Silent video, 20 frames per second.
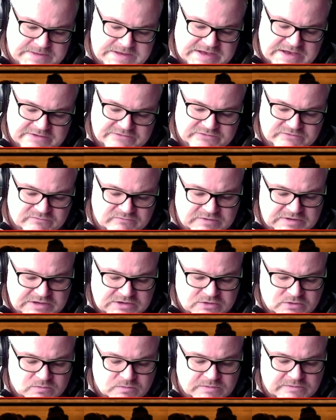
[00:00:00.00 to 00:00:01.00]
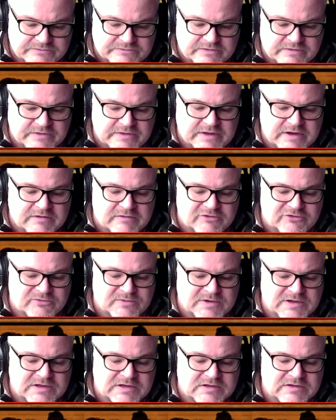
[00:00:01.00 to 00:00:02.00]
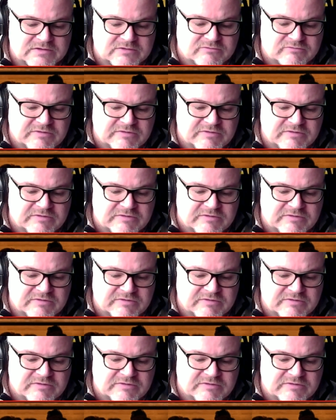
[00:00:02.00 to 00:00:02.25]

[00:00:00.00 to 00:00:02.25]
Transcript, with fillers: you get some really good ones on there as well.